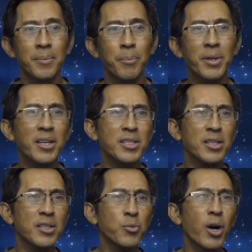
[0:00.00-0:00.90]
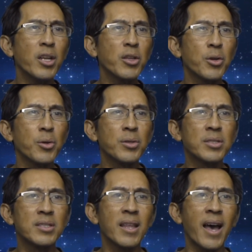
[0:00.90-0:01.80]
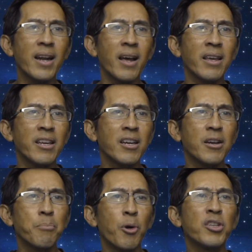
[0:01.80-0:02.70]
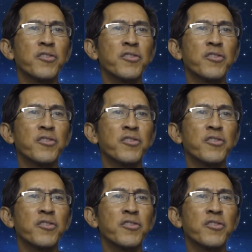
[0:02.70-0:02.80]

But there's there's one news that I hear most